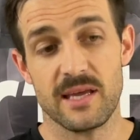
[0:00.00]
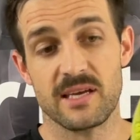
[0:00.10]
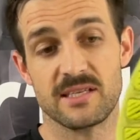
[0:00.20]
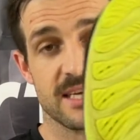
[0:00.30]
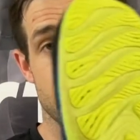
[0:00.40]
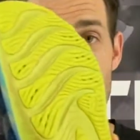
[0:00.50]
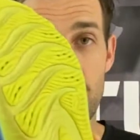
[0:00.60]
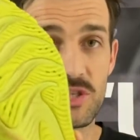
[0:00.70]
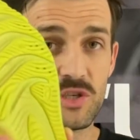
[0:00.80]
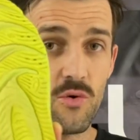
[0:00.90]
You can see that
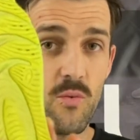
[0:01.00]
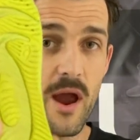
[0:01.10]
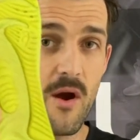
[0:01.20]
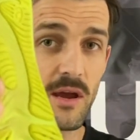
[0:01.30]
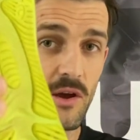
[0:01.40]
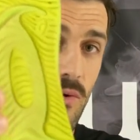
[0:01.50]
I'm still wearing